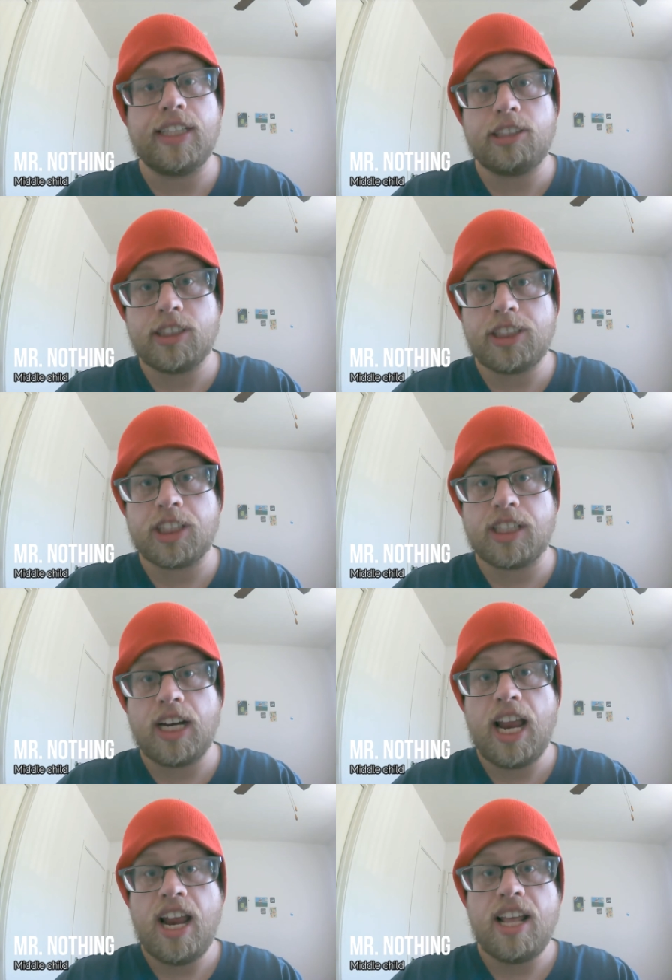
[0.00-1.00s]

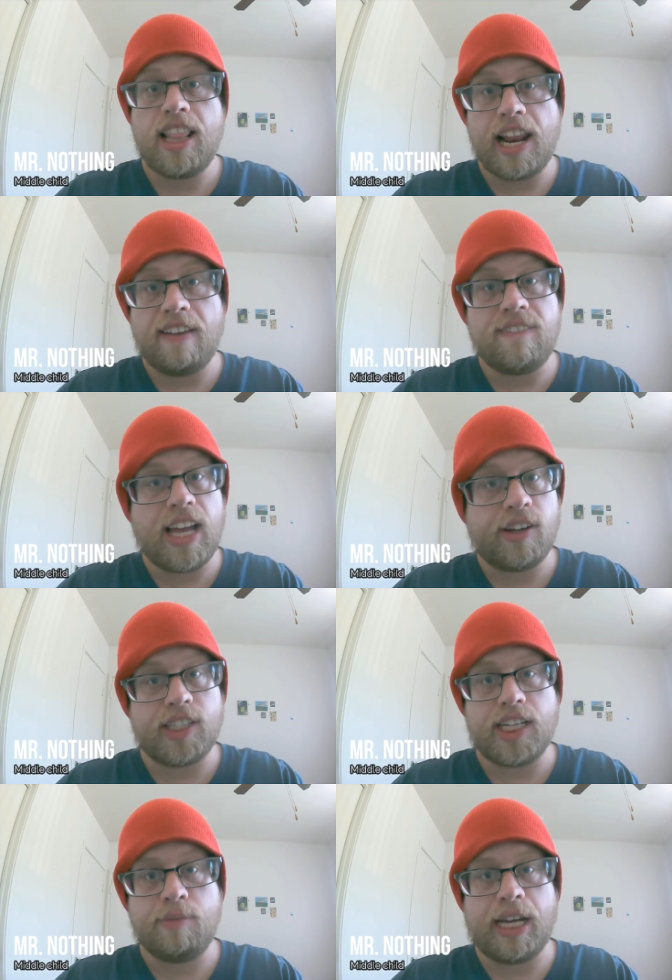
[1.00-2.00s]
literature that I have
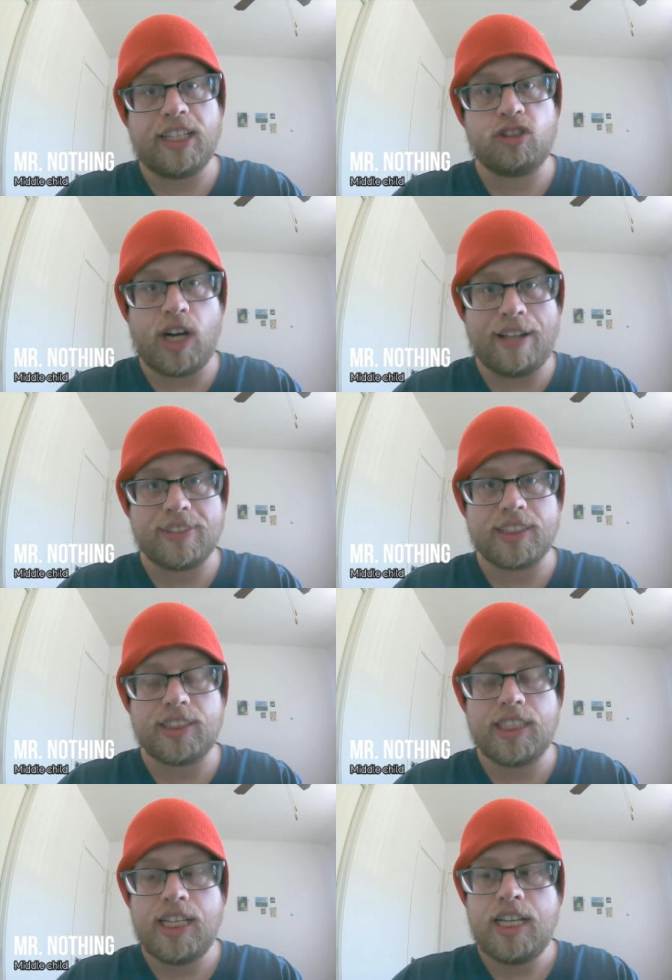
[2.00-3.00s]
found in my
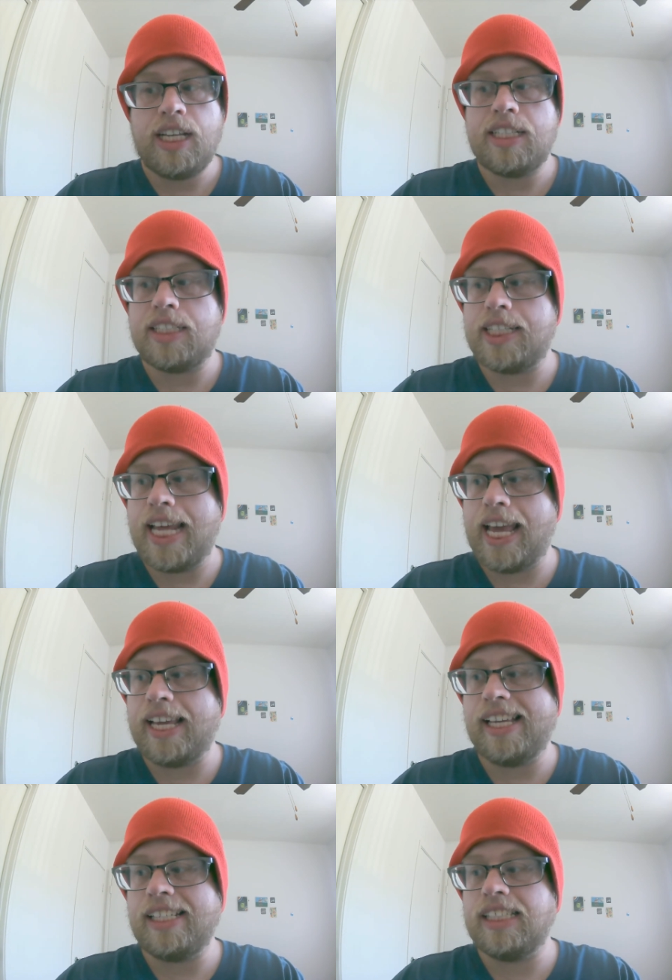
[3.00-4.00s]
travels.
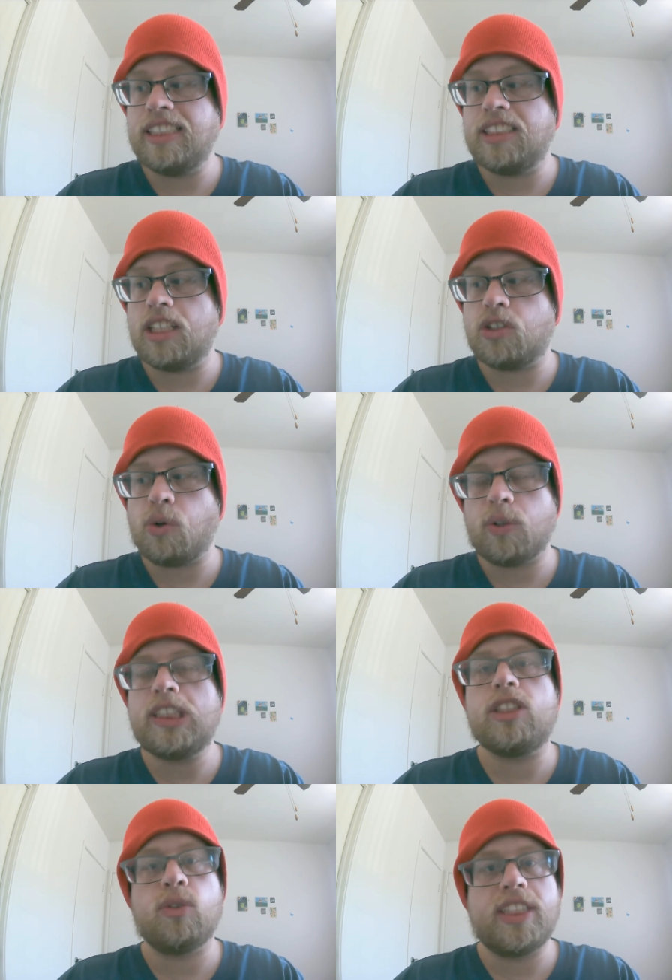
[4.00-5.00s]
Today it is Short
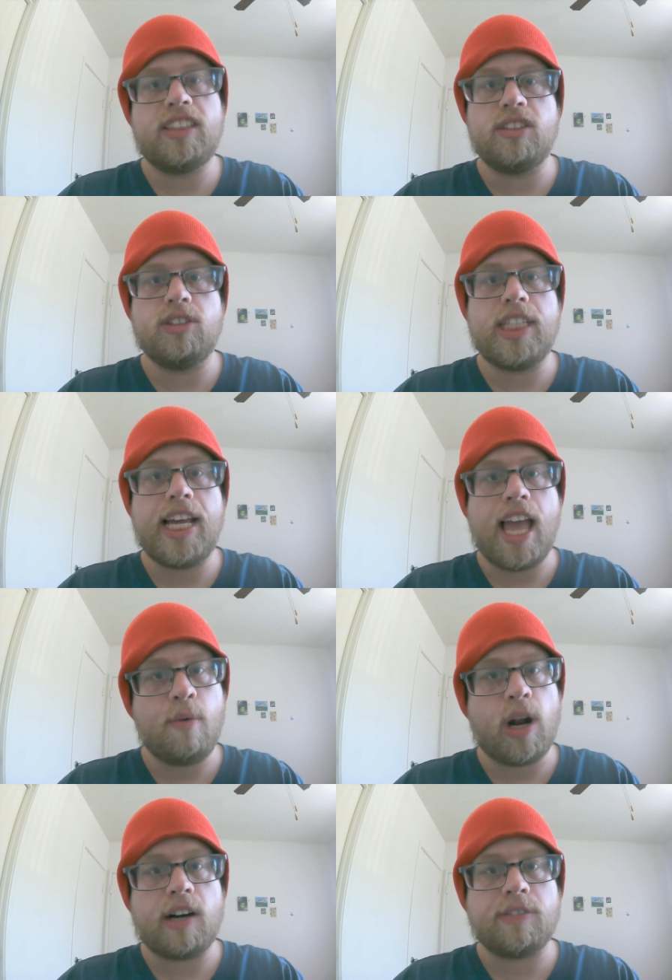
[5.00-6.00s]
Story Tuesday,
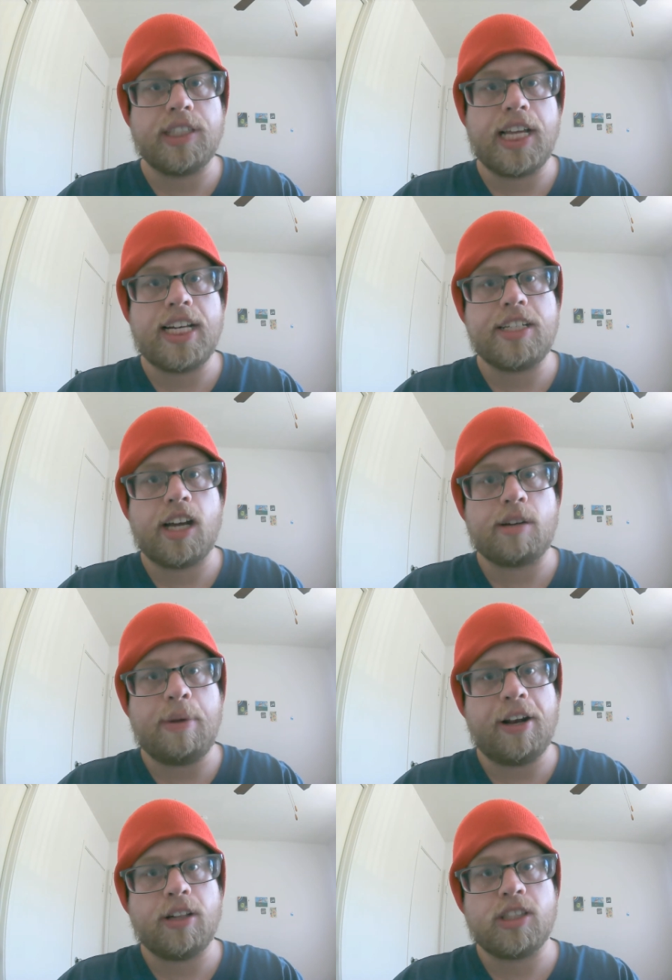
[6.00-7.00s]
a wonderful day to talk
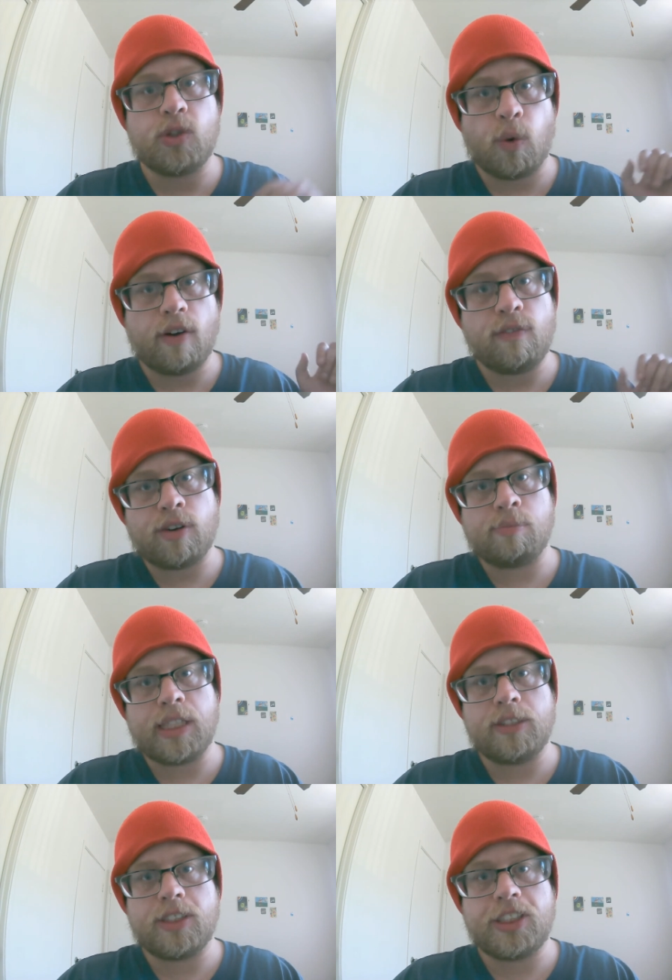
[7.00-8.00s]
about all the short form
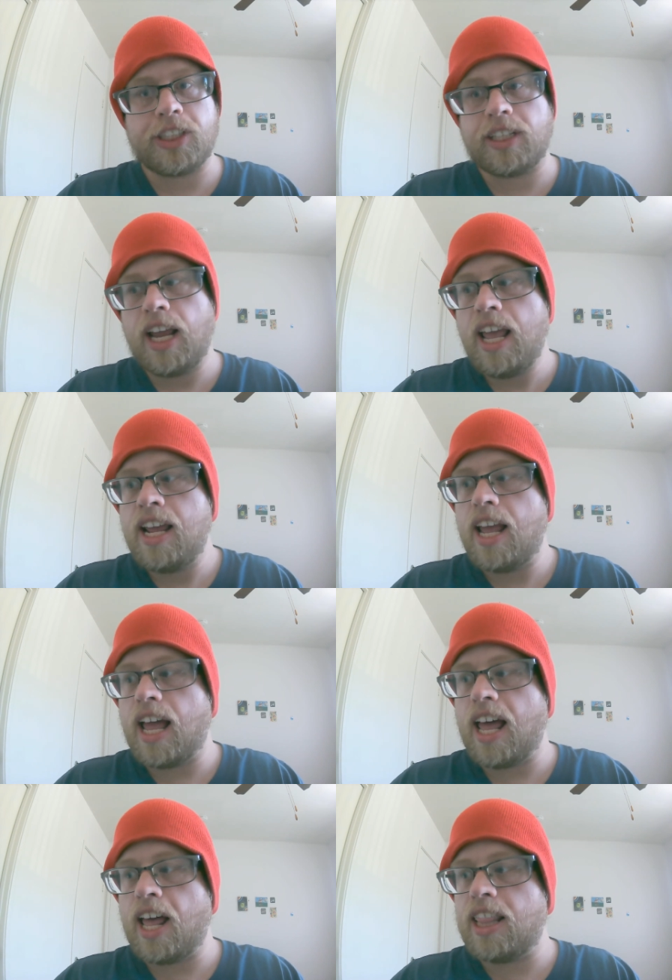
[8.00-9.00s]
literature
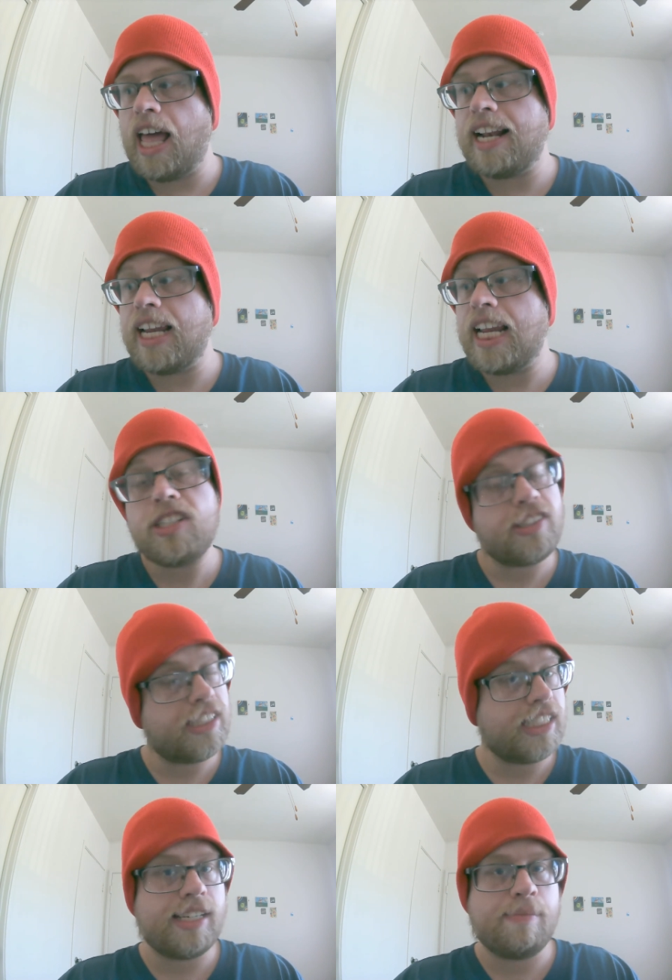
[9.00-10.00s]
uh, that
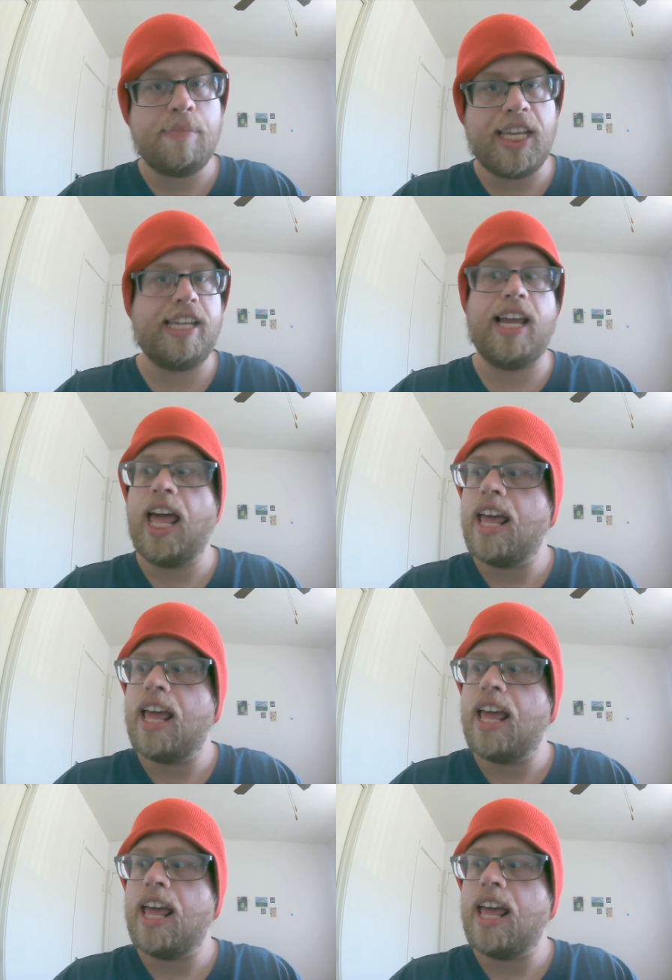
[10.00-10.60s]
interests me.